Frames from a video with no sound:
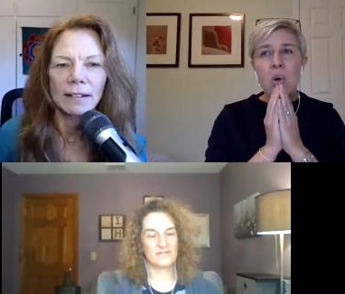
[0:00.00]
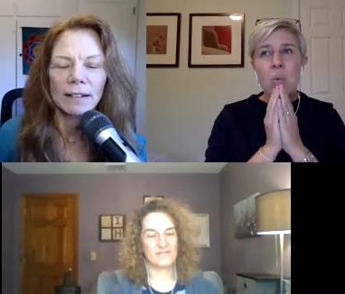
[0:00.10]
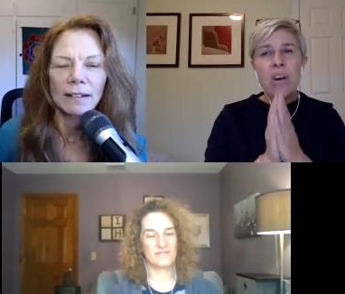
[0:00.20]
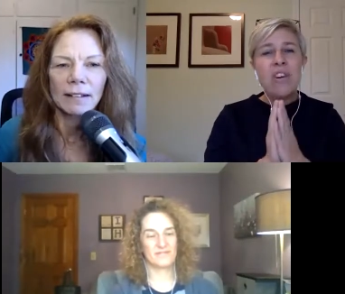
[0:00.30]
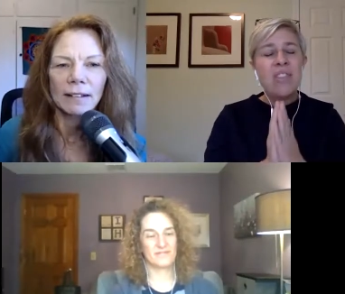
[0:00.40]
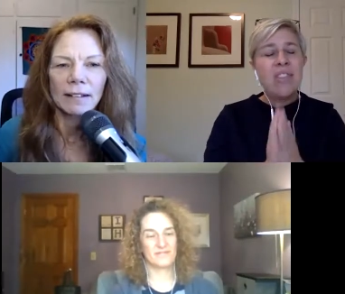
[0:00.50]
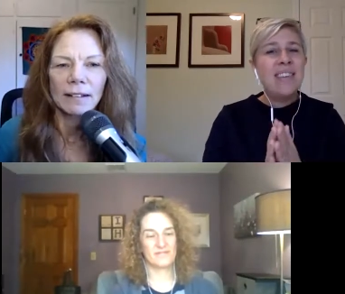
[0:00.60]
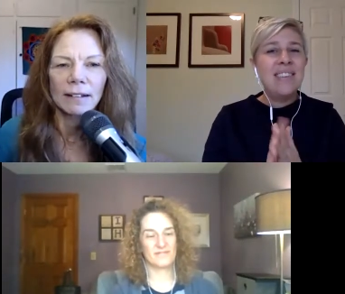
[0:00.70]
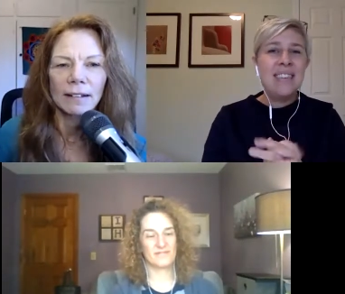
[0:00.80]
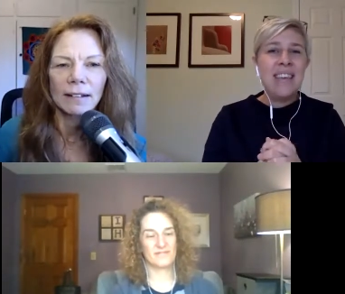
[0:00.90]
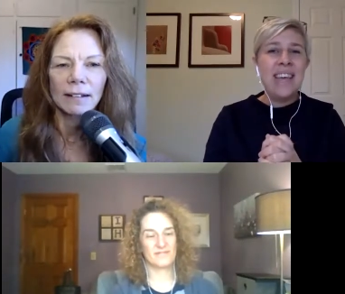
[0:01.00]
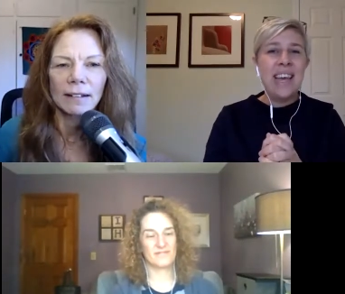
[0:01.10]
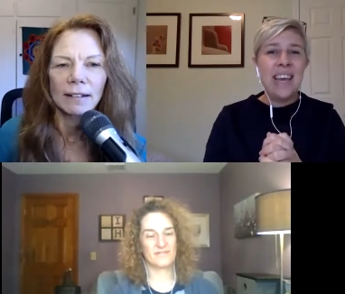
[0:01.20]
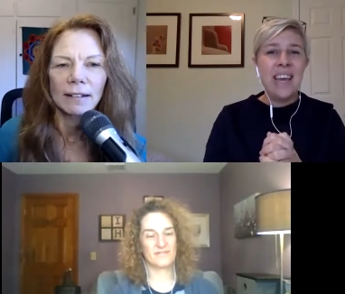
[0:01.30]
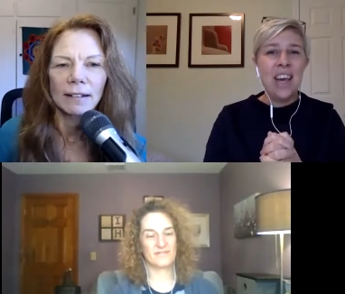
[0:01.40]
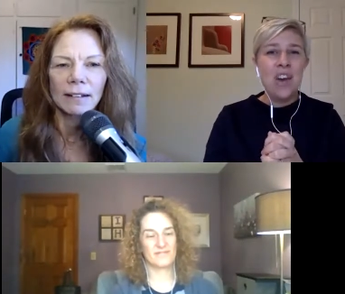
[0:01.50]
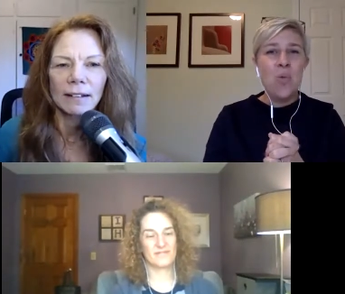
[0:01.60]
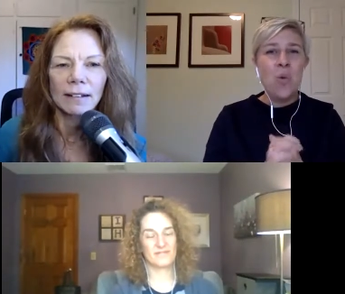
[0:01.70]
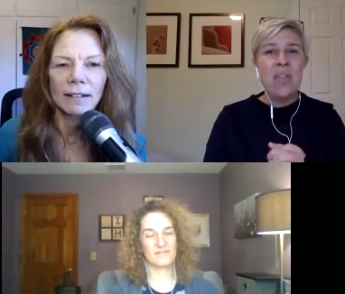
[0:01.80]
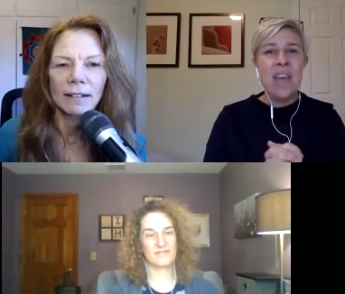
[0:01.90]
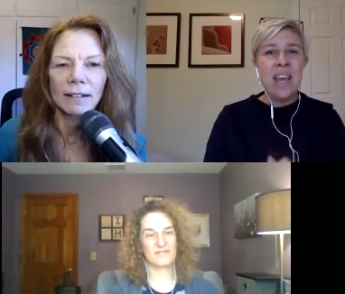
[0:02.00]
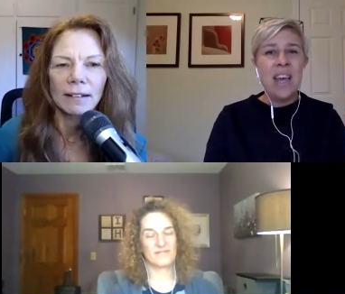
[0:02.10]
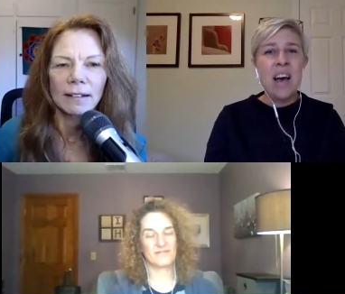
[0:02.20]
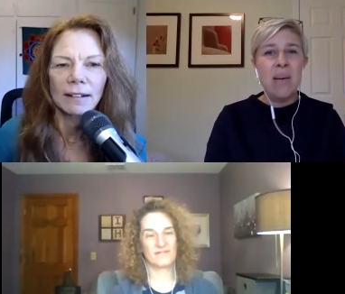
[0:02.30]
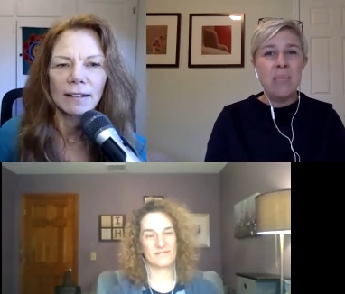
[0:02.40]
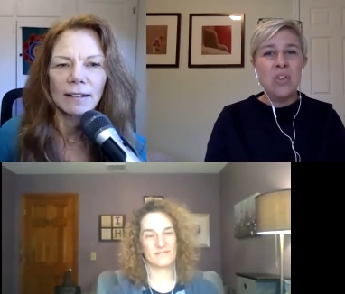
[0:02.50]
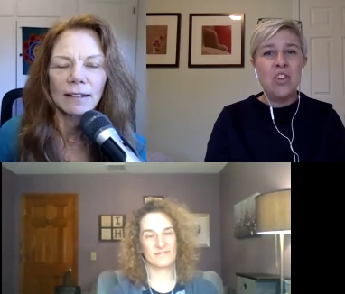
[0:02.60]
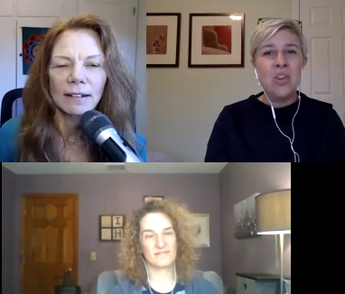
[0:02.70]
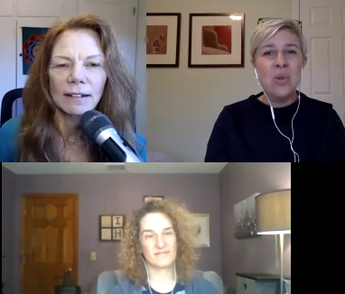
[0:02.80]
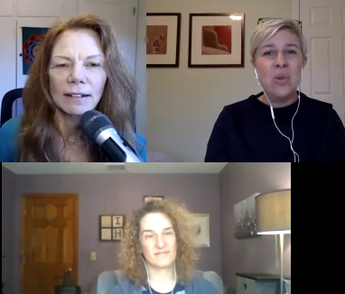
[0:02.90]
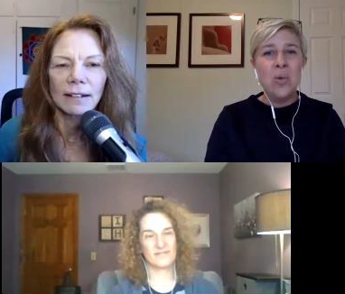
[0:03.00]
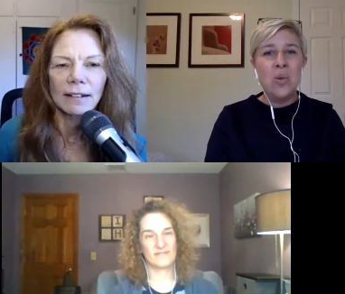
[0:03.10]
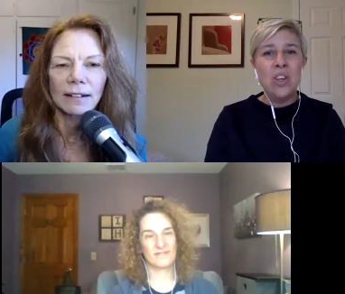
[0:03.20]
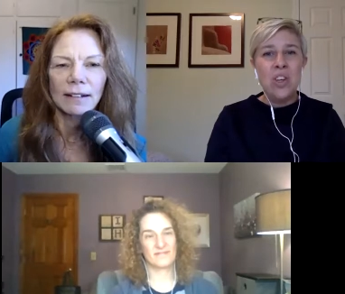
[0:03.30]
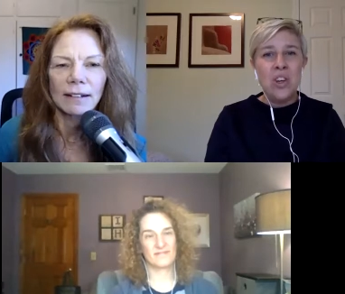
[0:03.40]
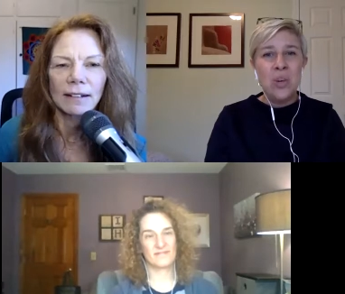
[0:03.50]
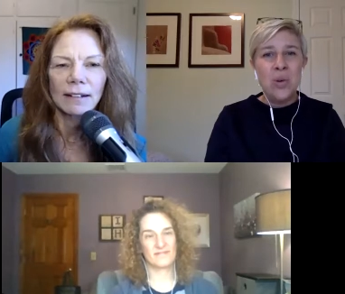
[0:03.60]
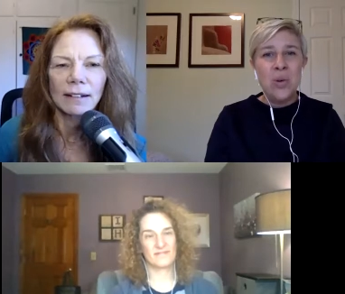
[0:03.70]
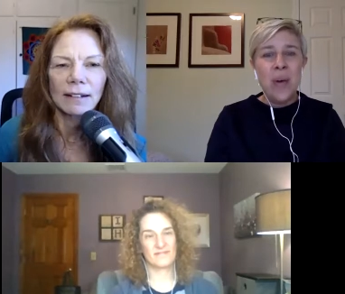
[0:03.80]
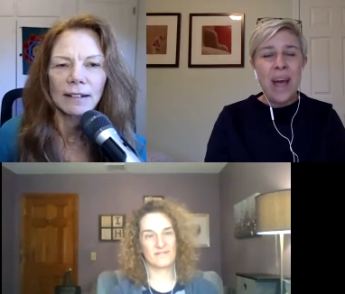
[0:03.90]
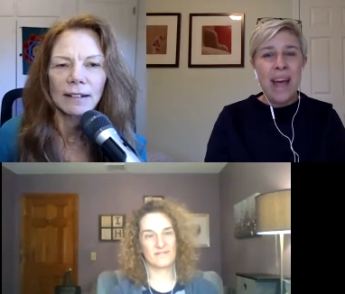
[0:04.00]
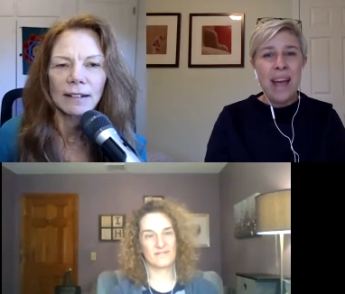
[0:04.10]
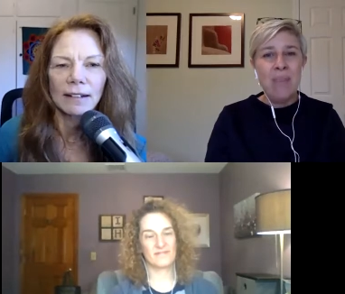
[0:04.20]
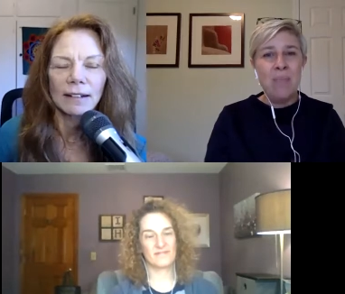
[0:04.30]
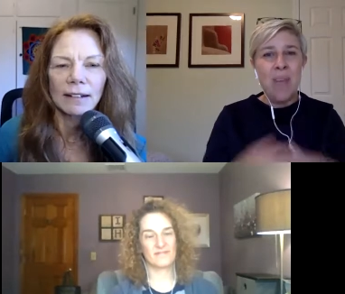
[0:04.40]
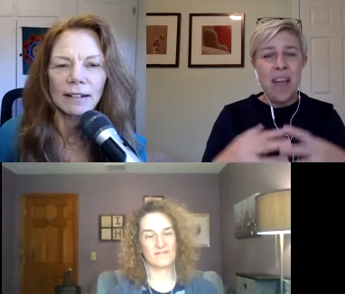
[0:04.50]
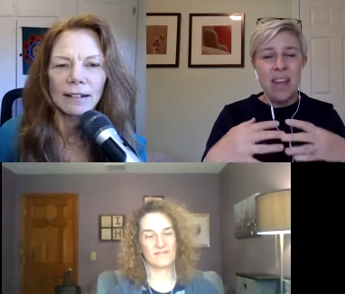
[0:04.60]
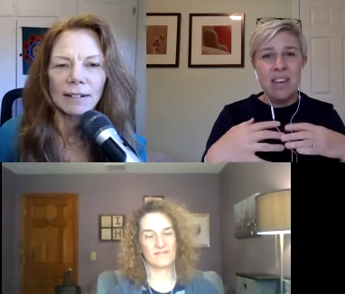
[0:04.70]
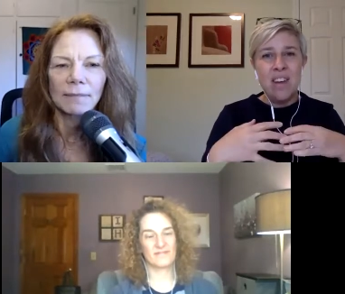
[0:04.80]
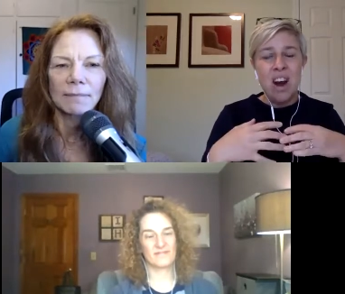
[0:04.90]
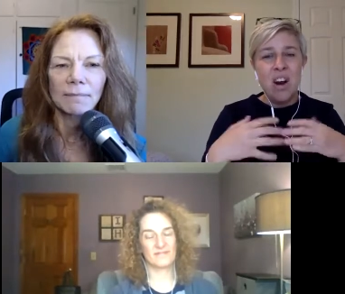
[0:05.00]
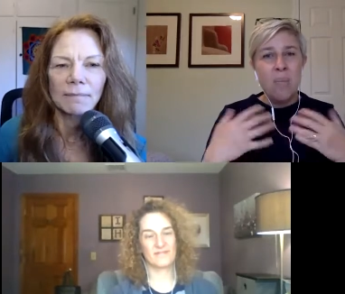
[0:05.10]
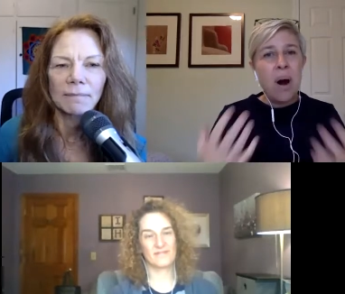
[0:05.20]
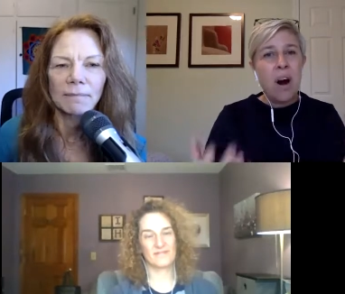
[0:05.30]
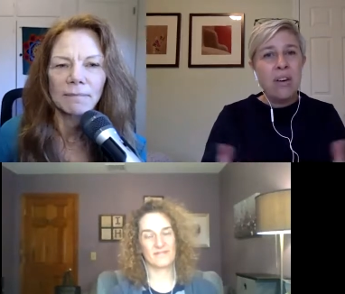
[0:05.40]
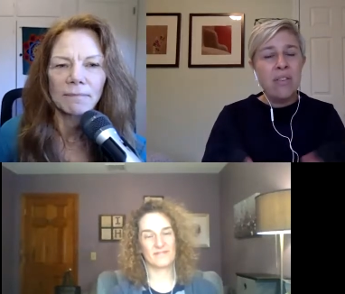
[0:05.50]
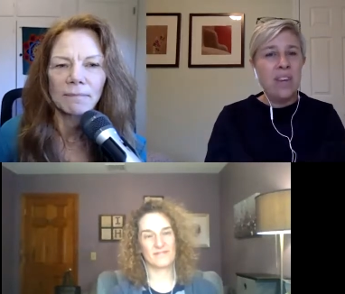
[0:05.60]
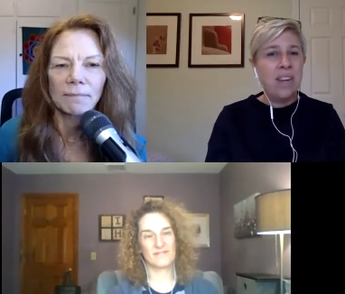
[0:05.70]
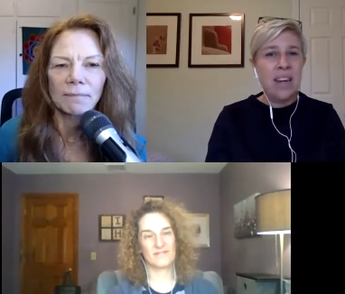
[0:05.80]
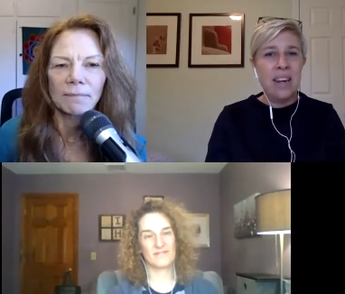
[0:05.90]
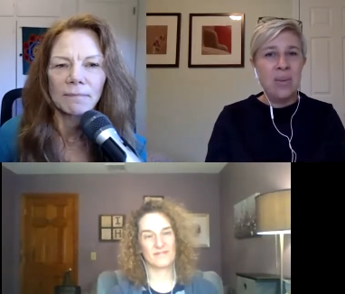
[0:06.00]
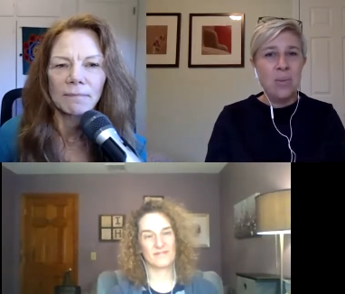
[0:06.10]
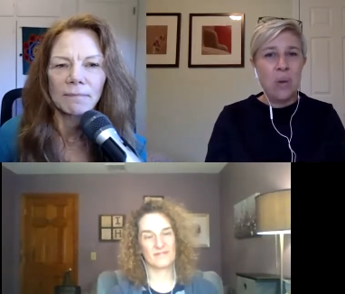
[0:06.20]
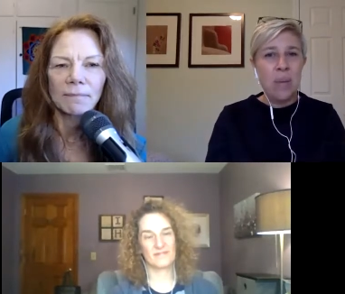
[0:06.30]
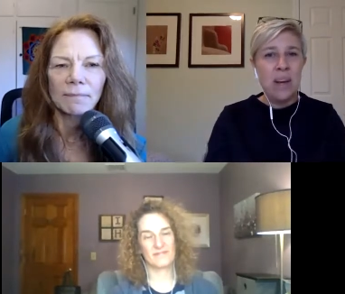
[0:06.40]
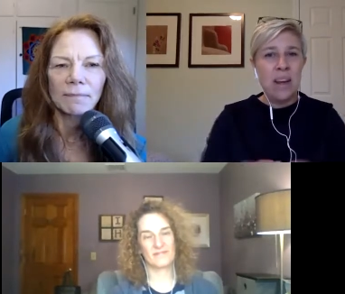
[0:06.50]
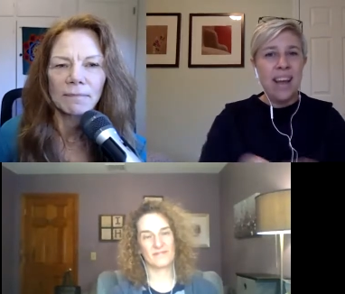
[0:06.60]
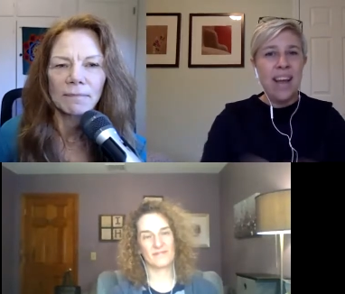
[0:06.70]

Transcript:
Speaker 1: what are they seeking when they come to you and and are part of ignited women